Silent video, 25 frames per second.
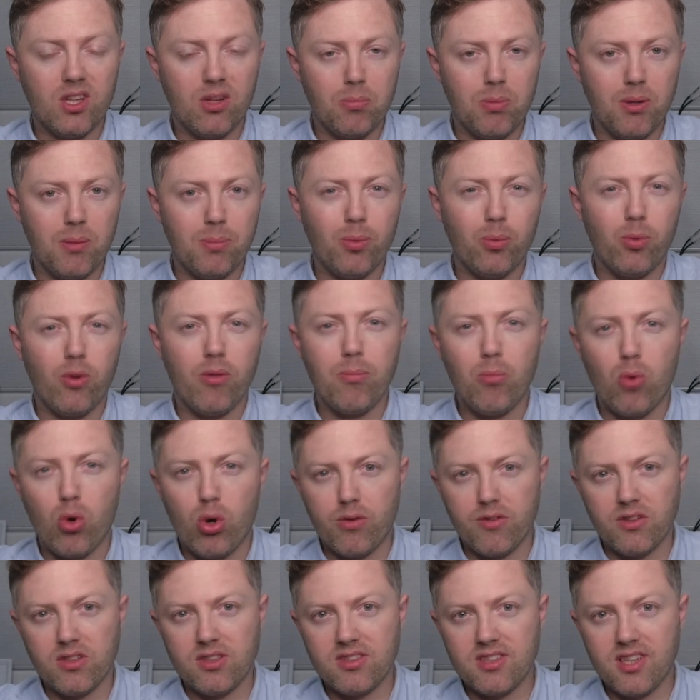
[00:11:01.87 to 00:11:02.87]
people with more
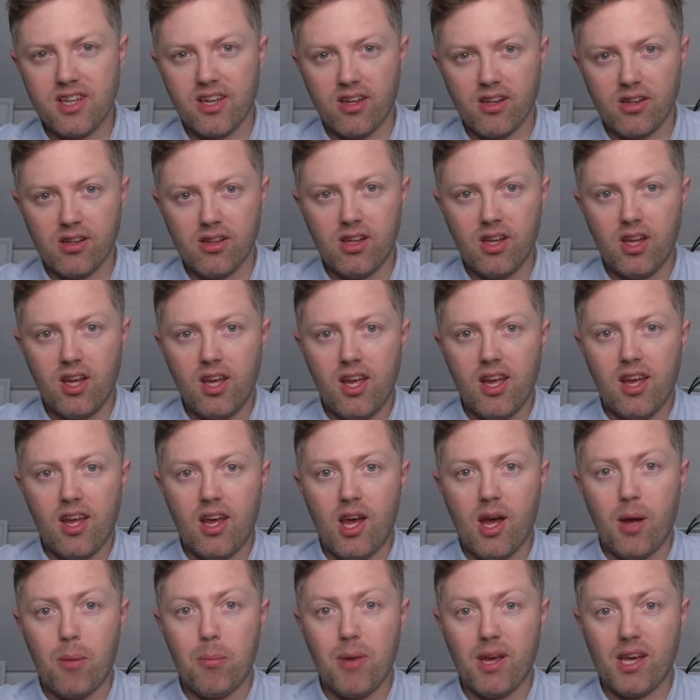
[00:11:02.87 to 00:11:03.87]
of a skill,
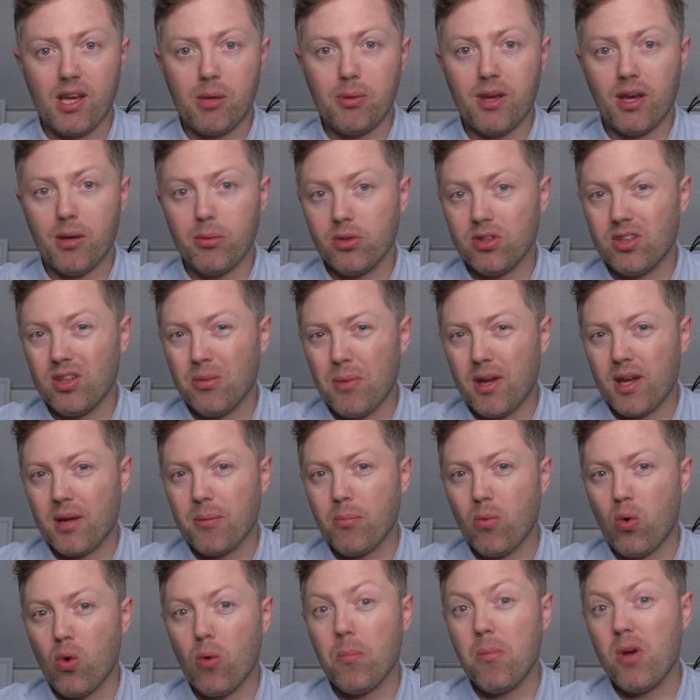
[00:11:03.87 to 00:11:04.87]
may be able to make
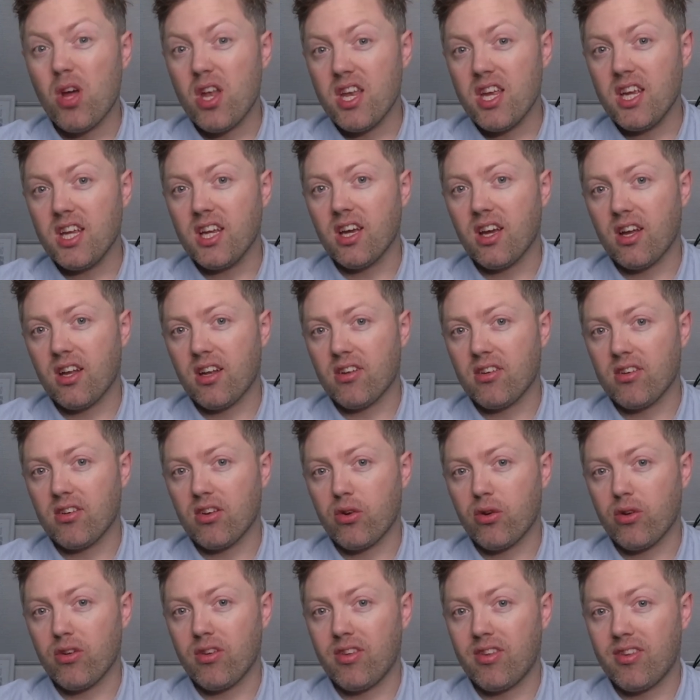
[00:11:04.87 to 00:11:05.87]
more money and
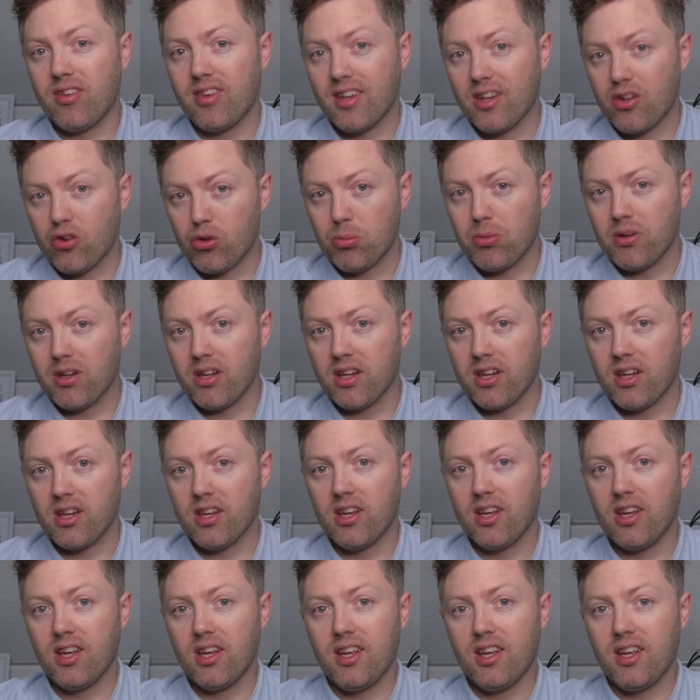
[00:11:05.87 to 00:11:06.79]
considerably